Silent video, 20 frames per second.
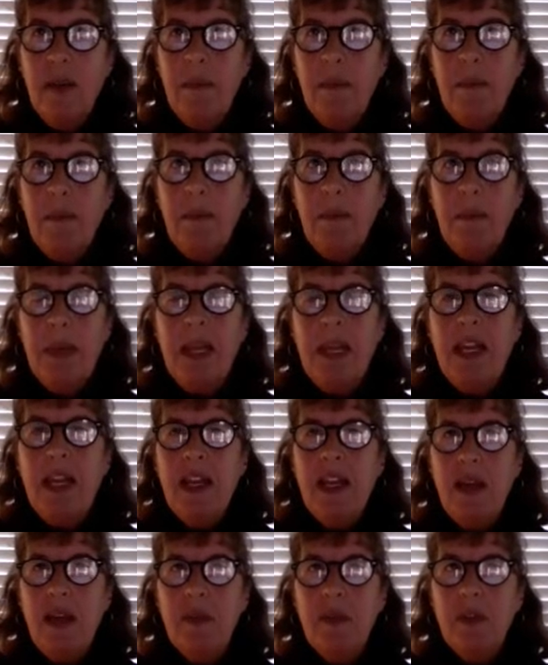being
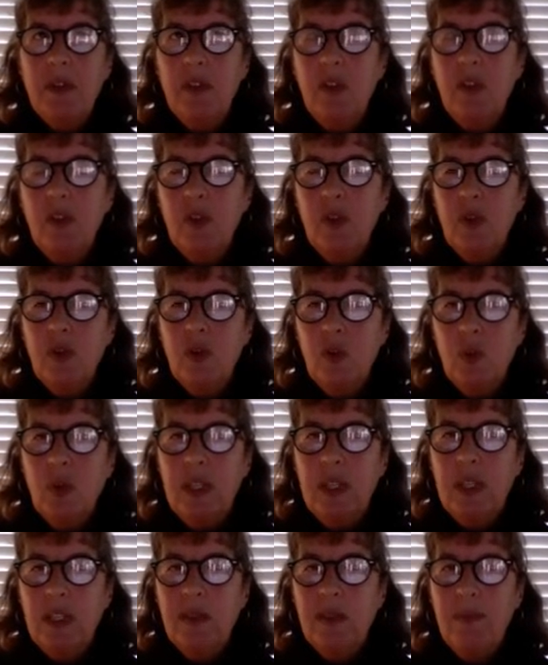able to
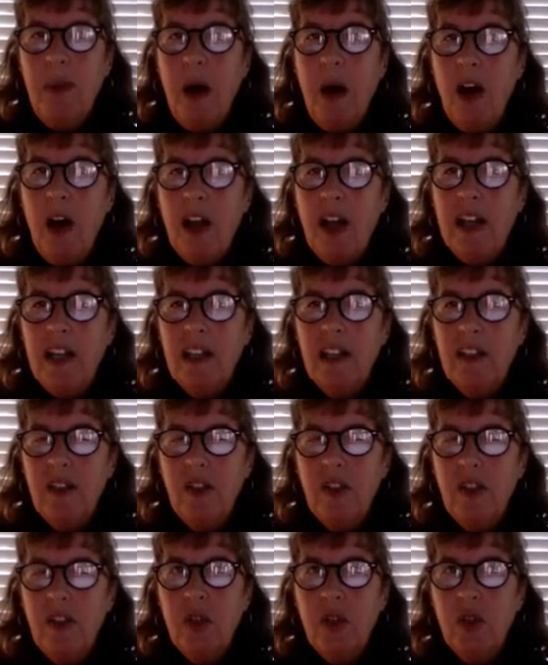respond
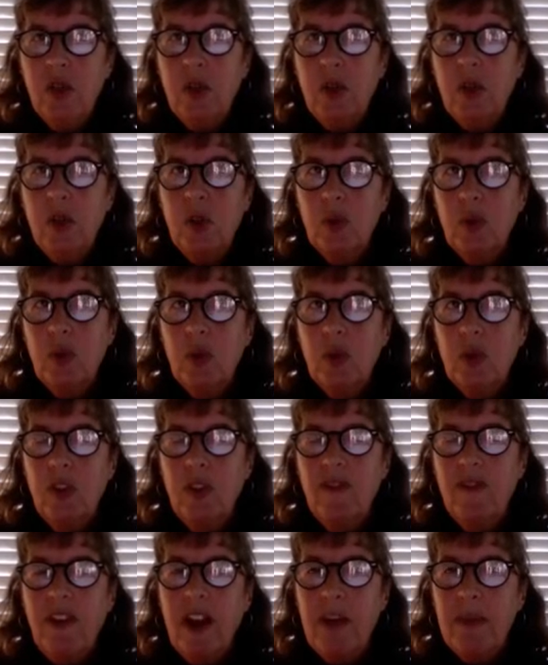to
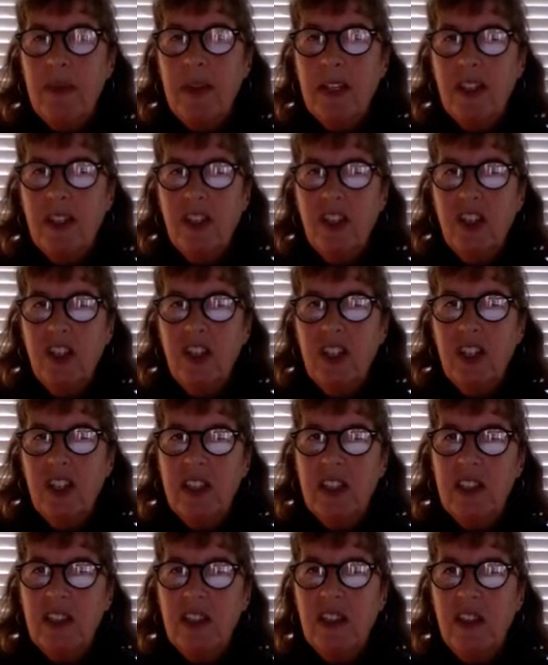environmental
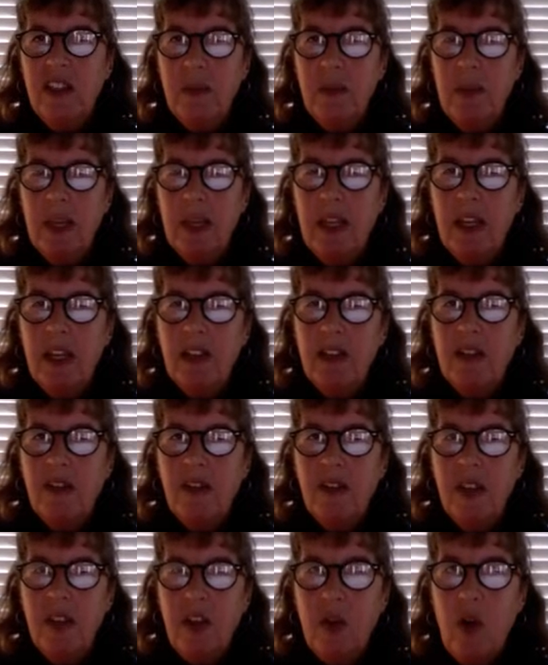conditions, and then because
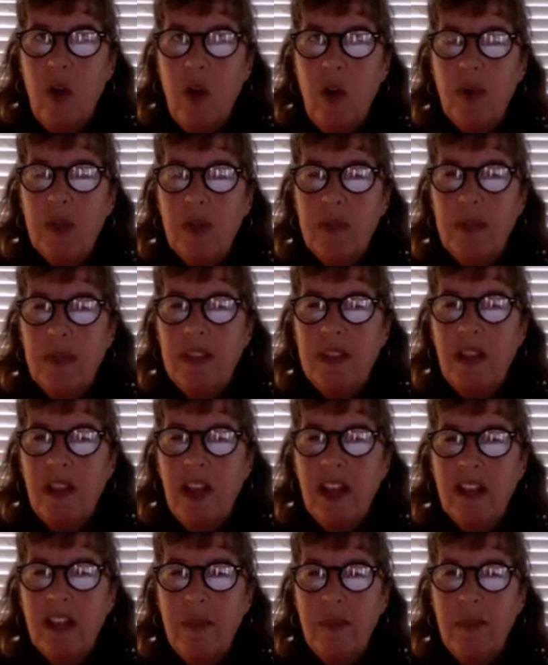there will always be
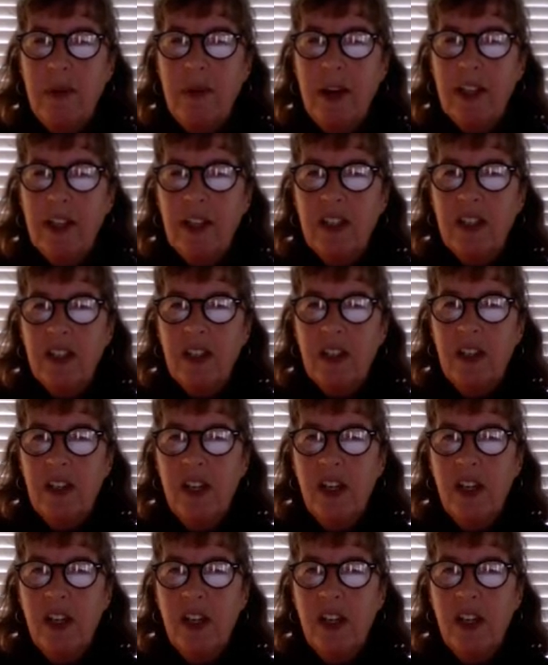selective pressure,